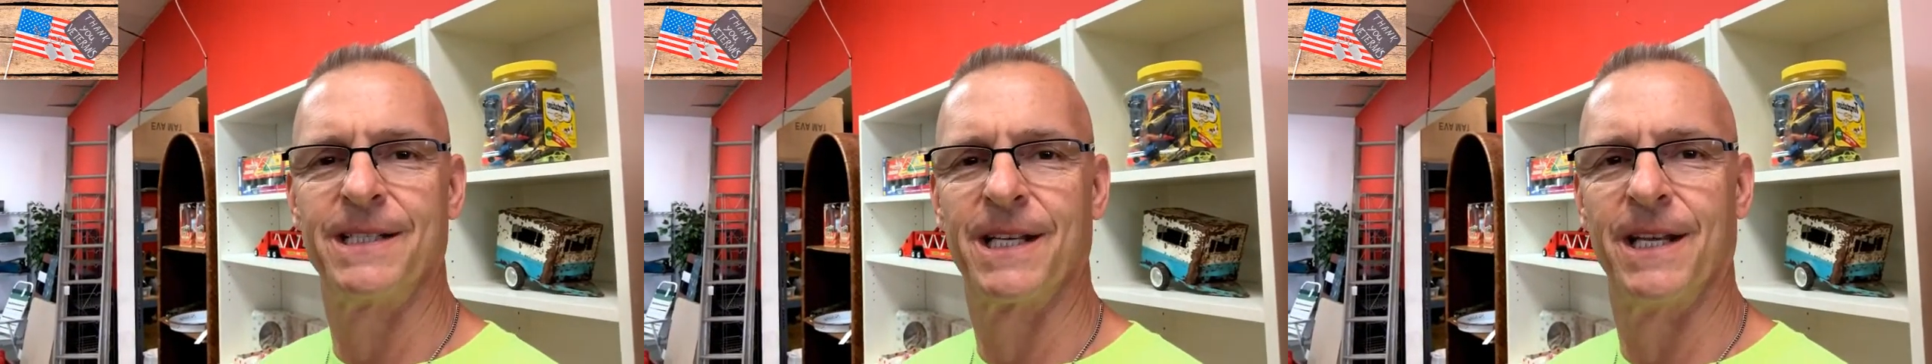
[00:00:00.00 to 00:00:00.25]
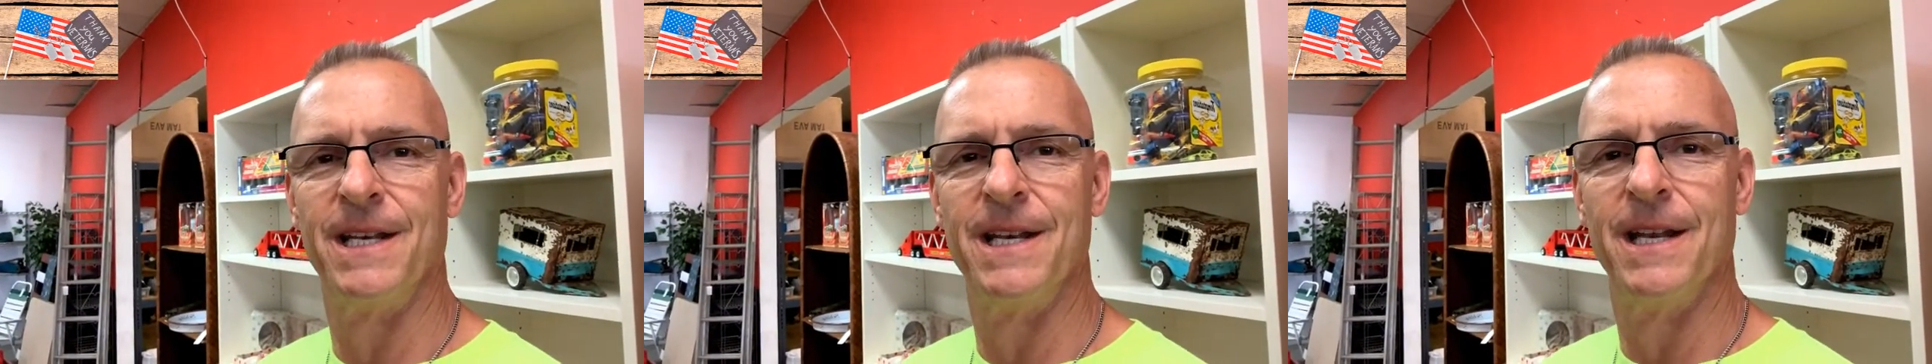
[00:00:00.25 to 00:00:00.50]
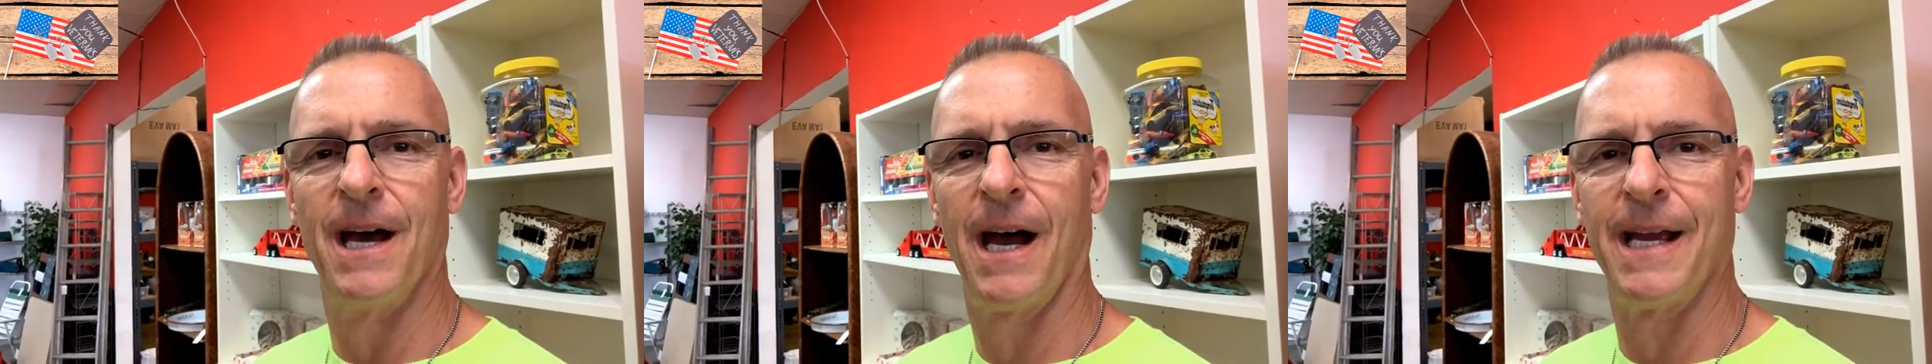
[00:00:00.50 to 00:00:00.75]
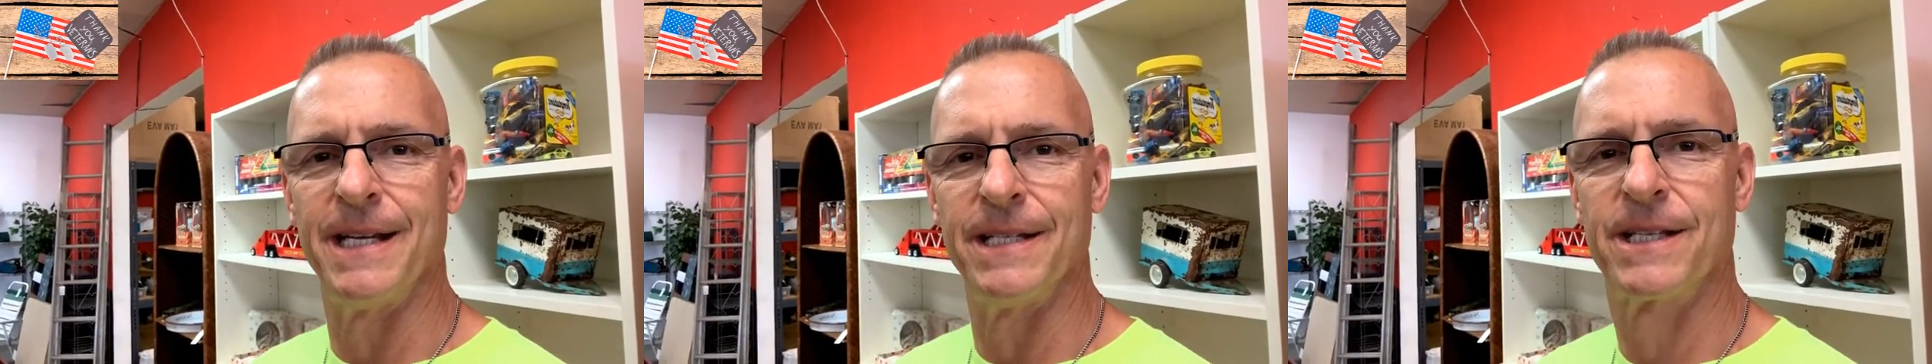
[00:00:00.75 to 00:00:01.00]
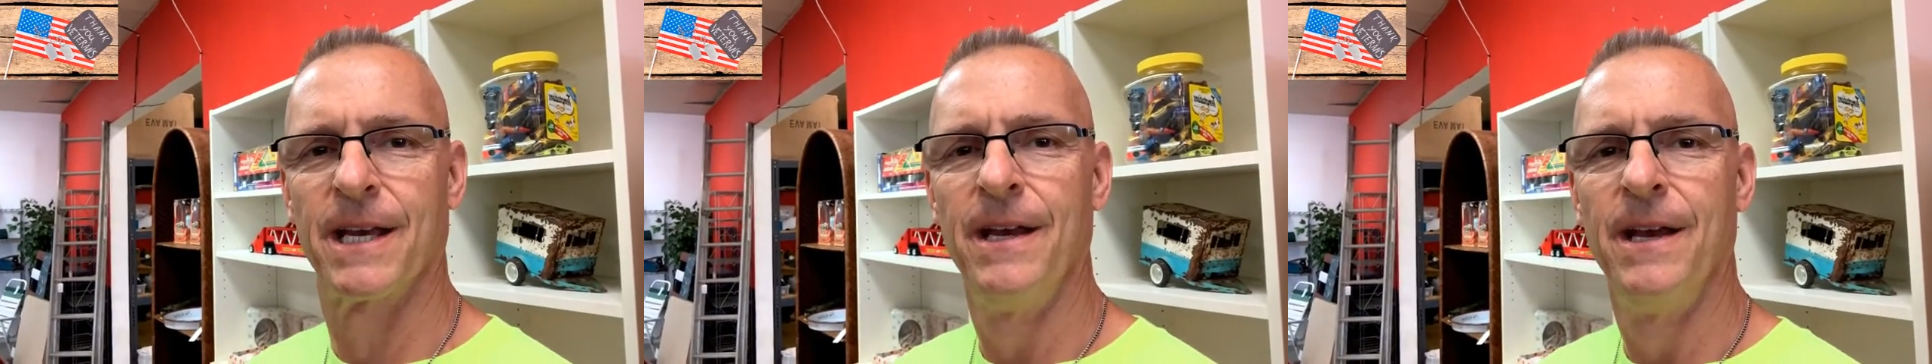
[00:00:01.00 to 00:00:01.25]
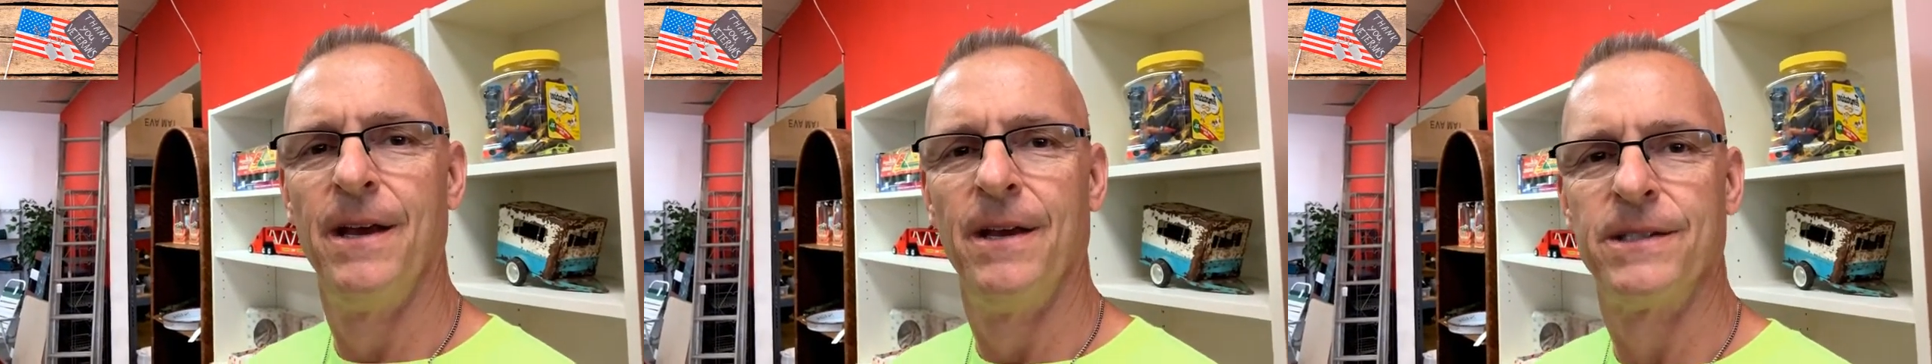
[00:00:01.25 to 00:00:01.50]
Tonight,
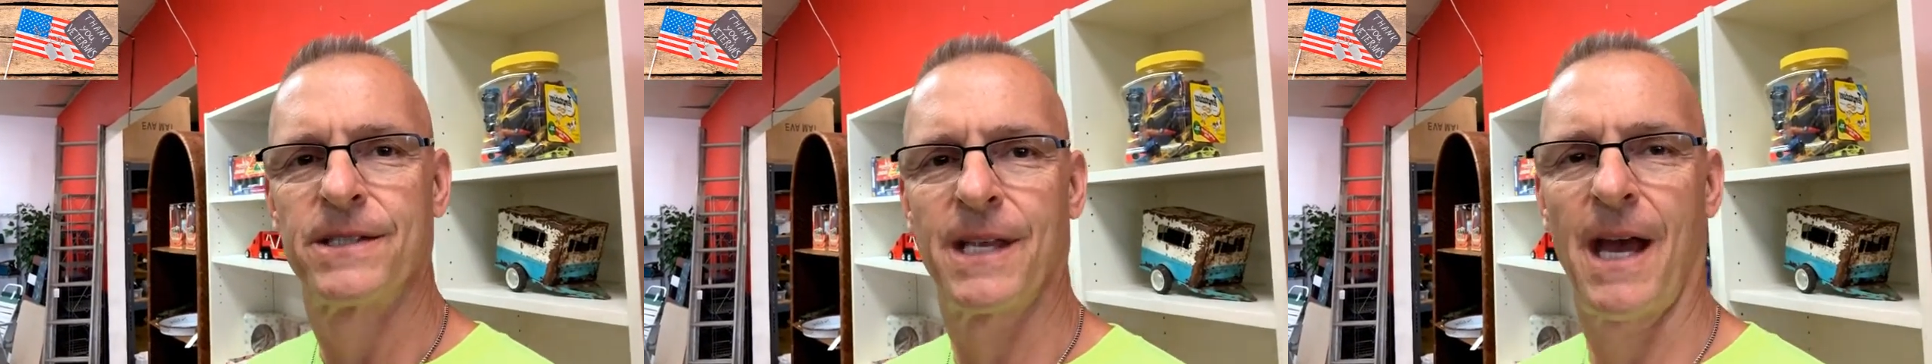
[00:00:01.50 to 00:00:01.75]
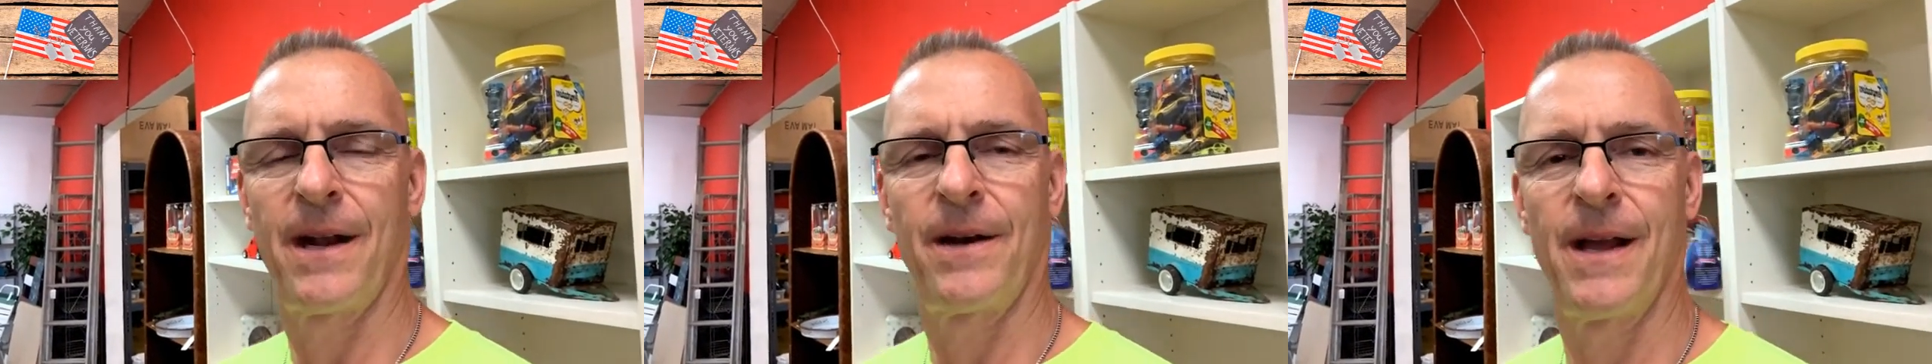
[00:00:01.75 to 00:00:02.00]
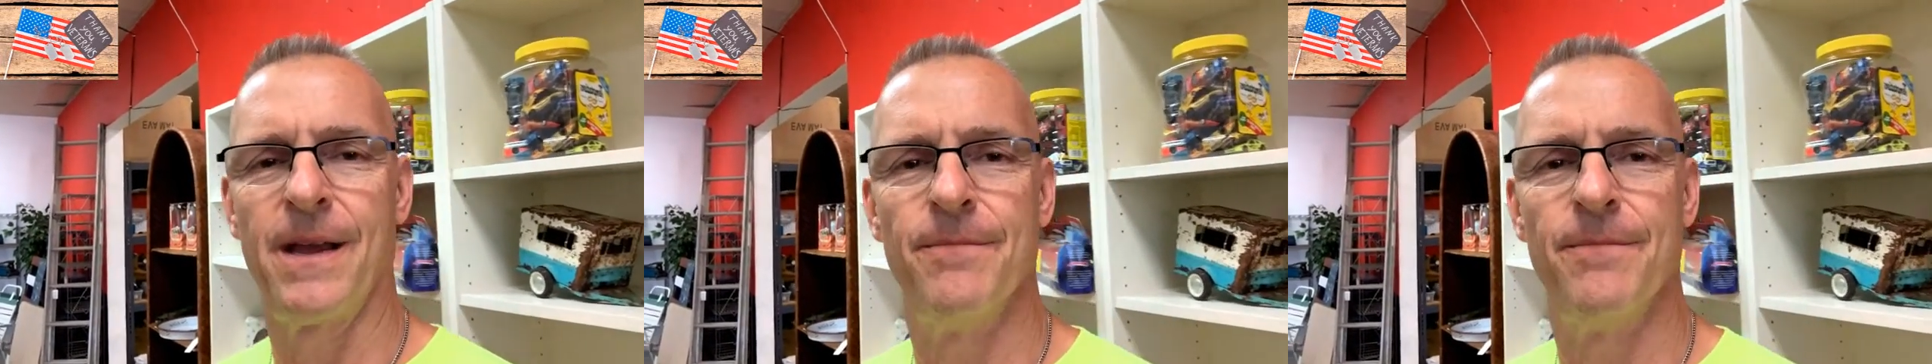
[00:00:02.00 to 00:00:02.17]
Saturday,